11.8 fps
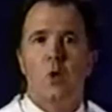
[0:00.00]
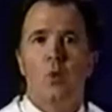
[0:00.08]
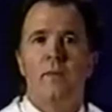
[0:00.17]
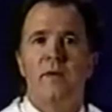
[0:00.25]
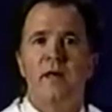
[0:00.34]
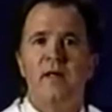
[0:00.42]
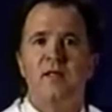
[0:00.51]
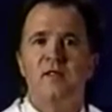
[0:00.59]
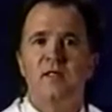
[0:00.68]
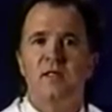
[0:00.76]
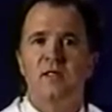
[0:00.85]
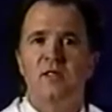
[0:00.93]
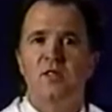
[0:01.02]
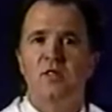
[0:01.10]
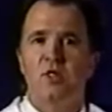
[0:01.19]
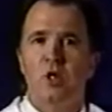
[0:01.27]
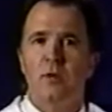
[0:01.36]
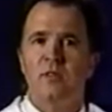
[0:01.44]
We begin to see these
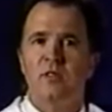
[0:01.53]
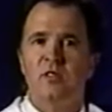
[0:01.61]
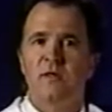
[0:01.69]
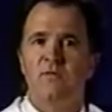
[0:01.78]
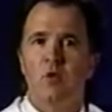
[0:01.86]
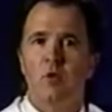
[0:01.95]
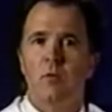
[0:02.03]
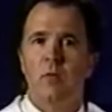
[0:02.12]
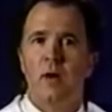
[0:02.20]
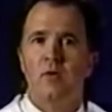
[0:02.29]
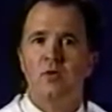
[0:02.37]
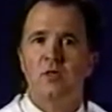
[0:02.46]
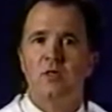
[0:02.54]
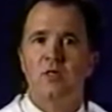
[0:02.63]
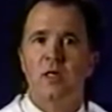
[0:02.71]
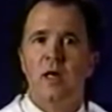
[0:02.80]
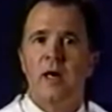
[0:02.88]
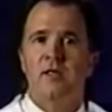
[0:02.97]
disturbances of normal motions
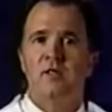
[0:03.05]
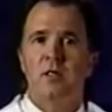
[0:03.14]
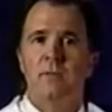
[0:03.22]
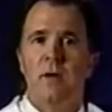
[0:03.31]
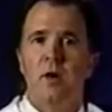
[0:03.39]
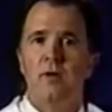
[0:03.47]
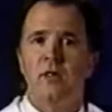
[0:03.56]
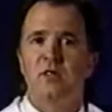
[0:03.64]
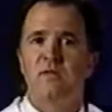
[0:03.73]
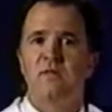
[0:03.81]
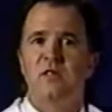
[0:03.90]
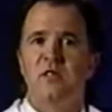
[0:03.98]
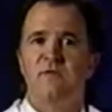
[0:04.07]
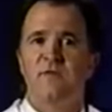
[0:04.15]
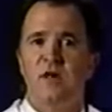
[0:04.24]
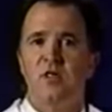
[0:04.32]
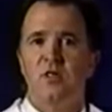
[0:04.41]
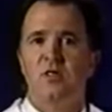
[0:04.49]
as components of
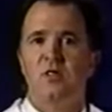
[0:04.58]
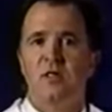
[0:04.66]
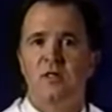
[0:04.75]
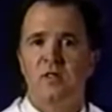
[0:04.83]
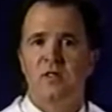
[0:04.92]
dysfunctions in the